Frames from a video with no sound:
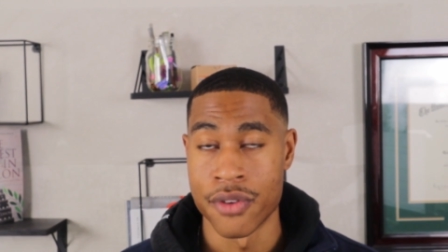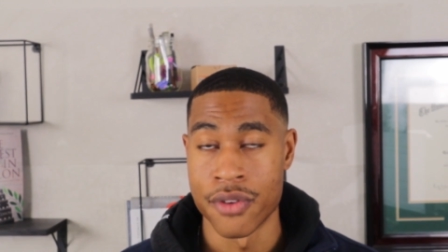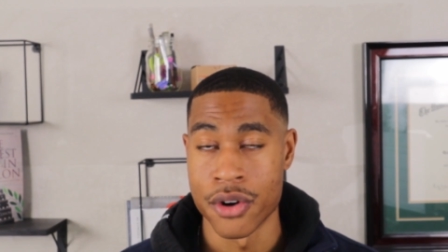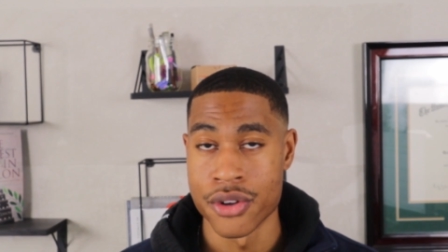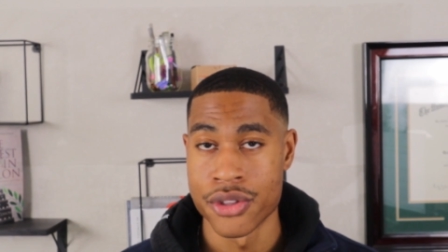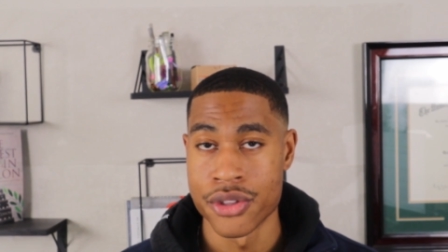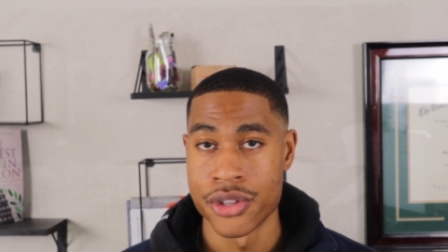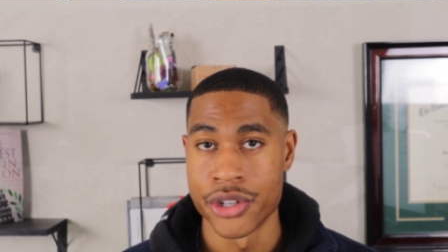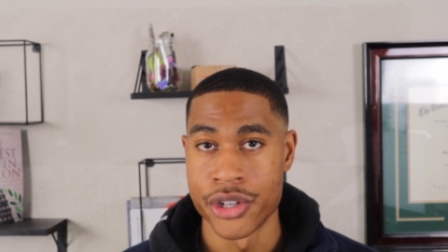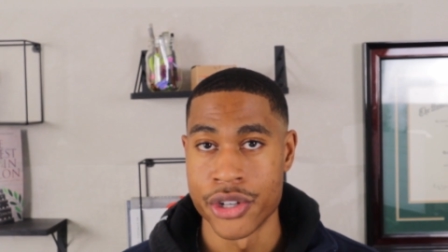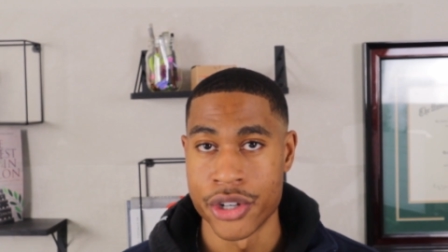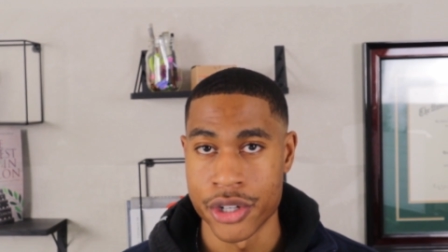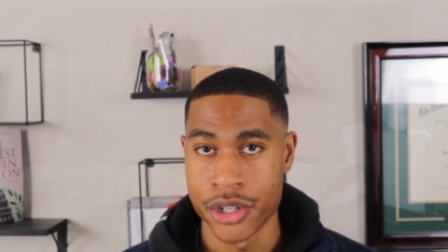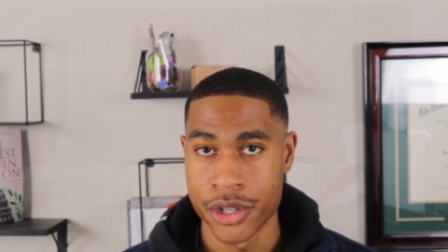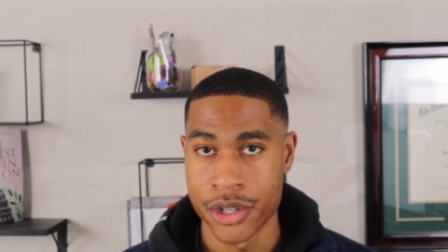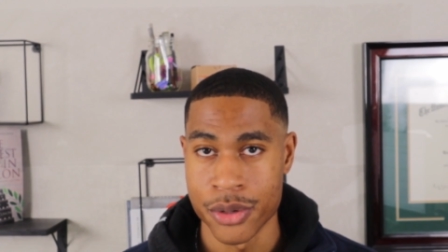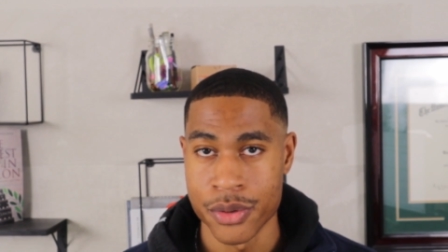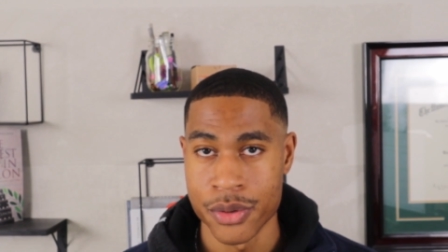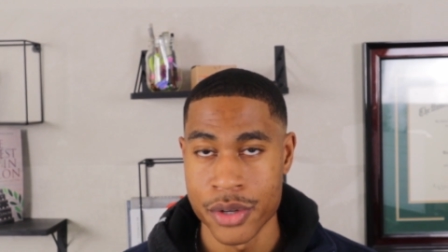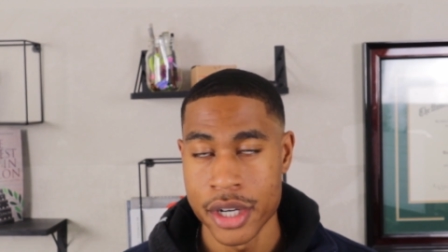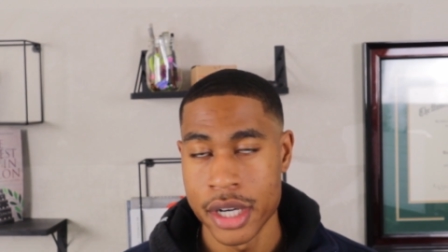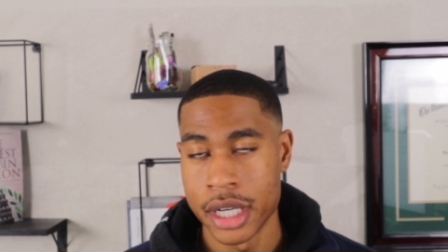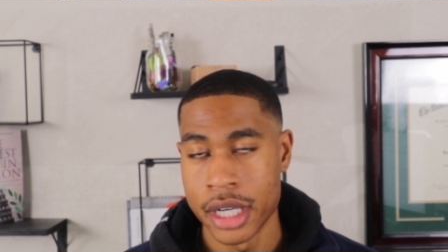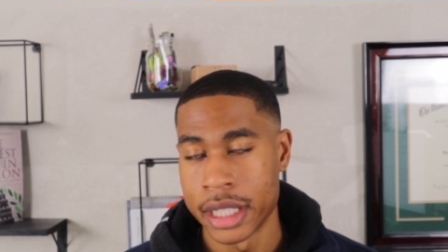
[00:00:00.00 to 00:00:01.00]
further your
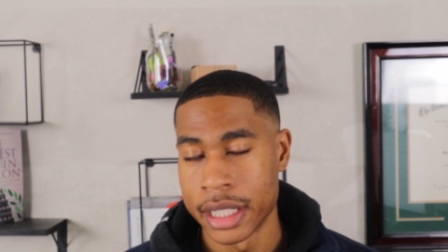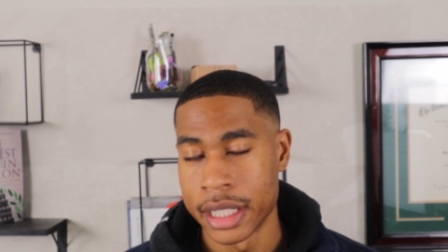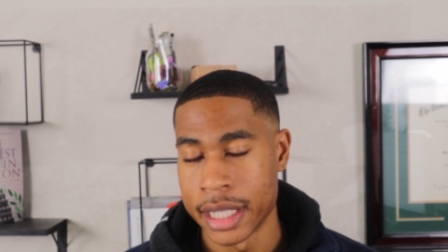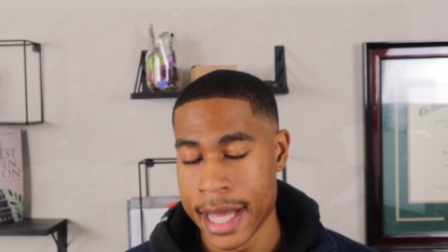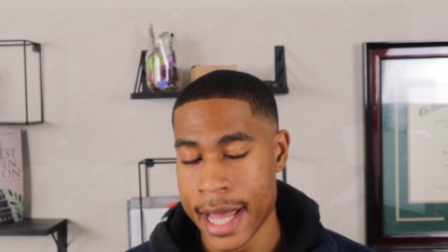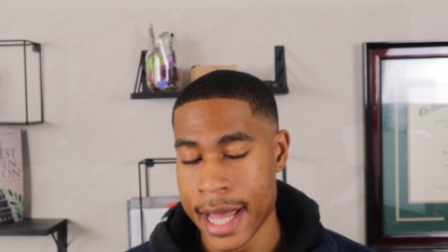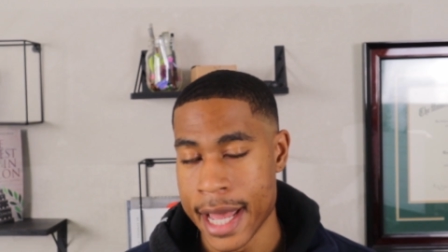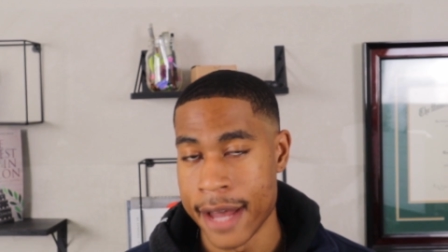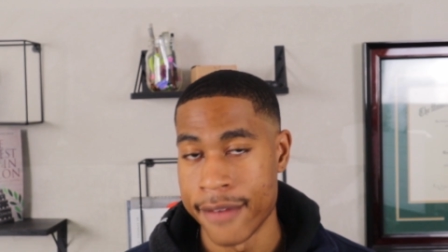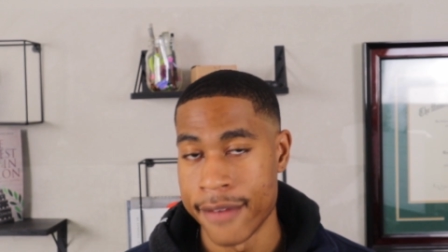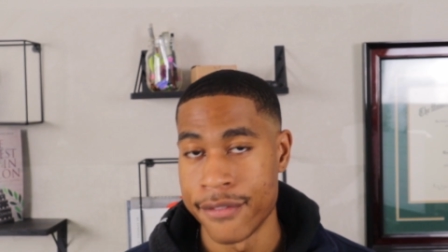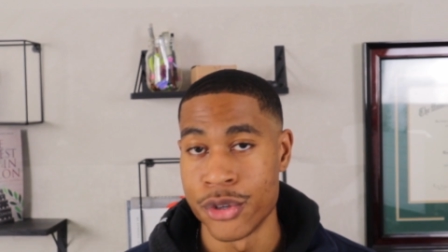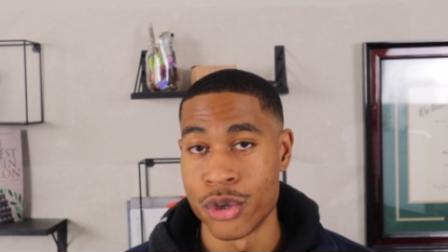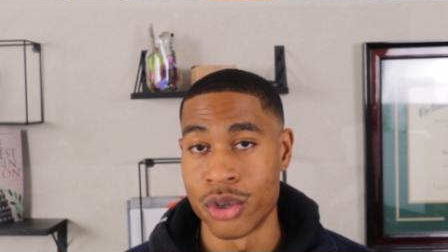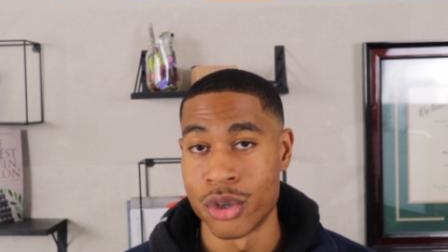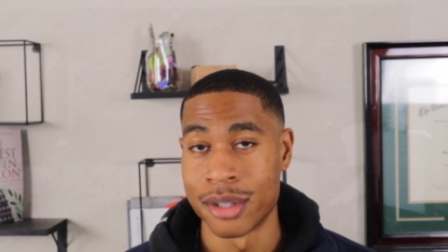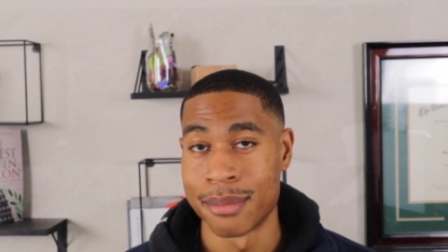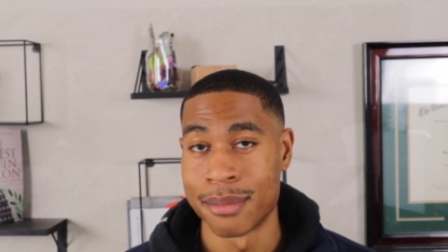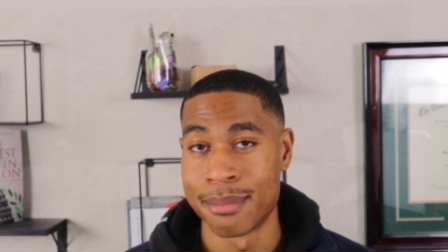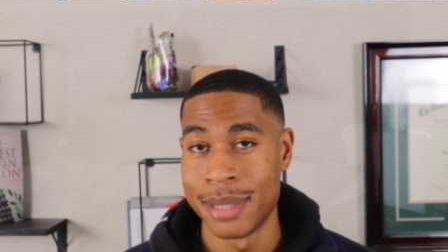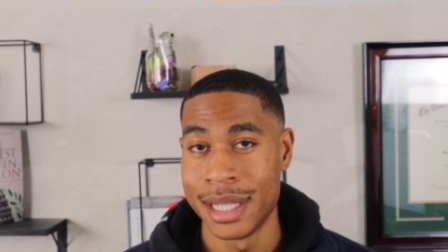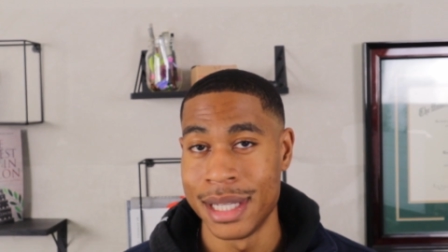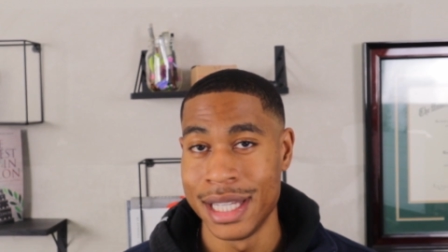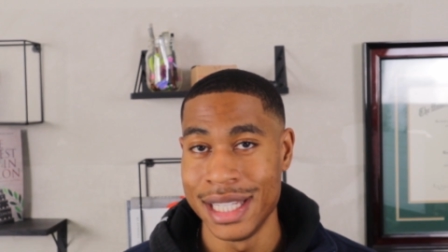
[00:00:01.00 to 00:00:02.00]
career and have
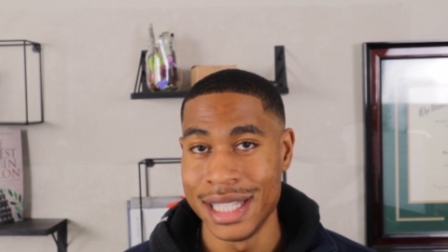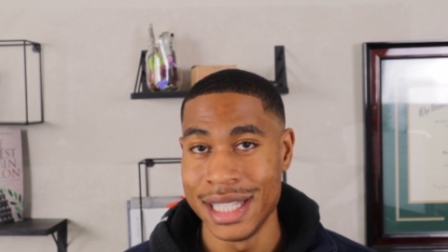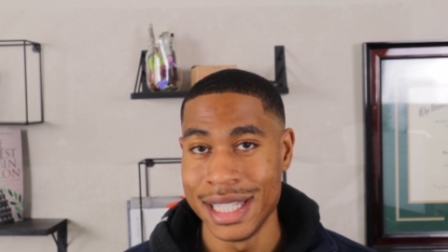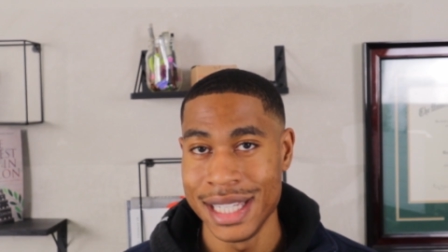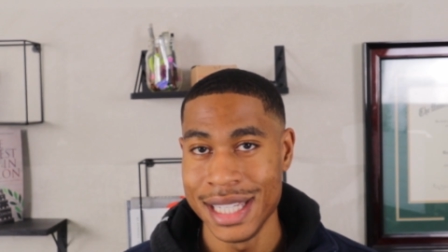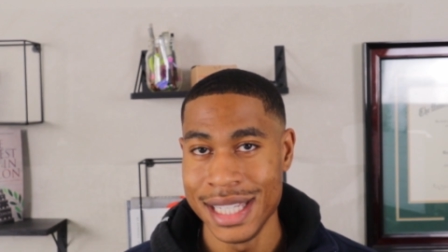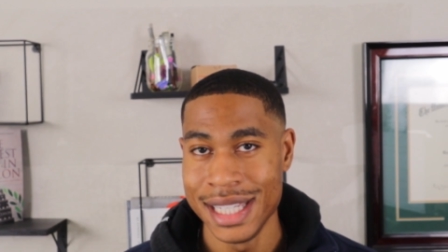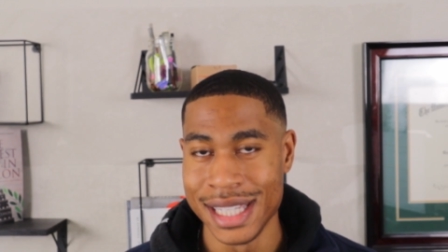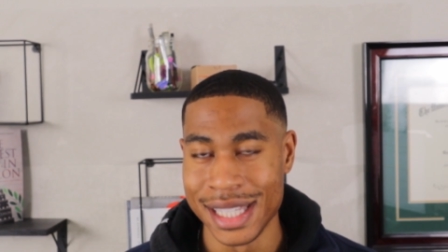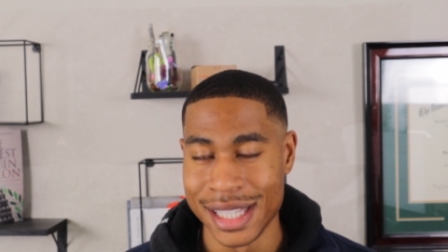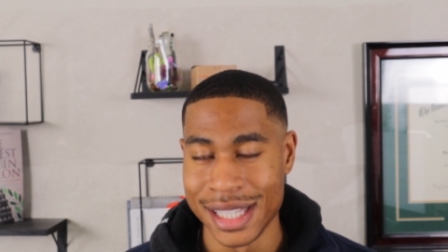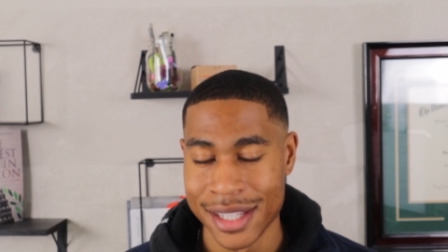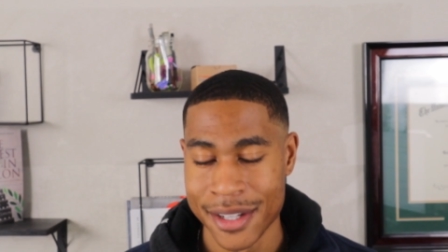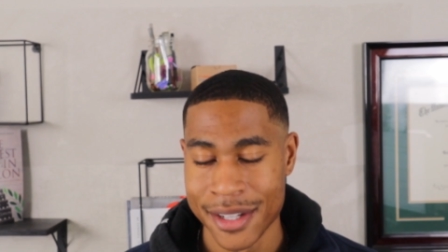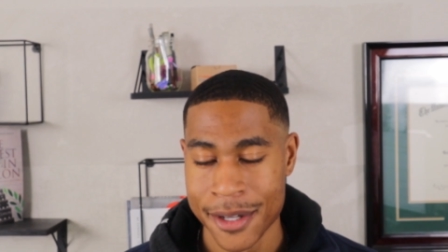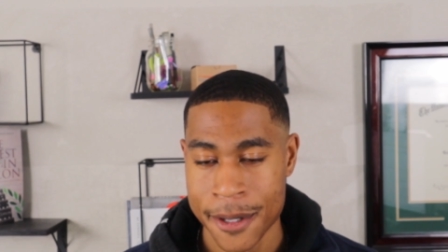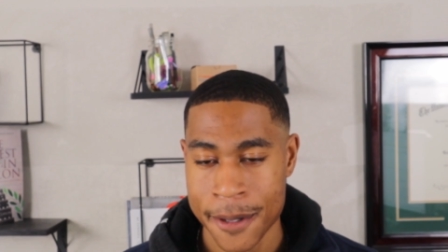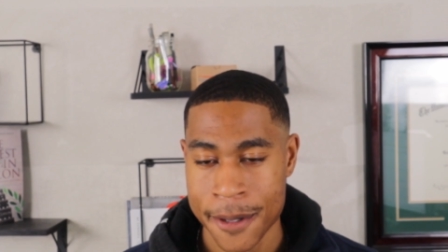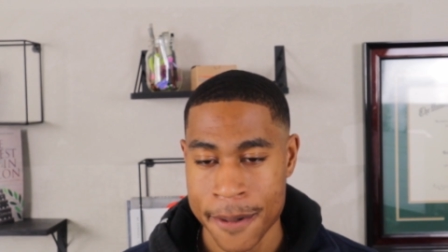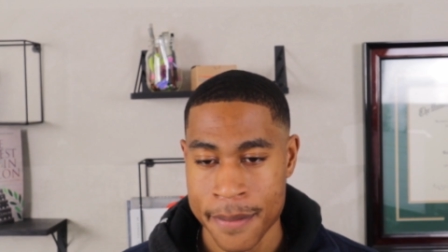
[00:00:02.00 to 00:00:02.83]
your P E.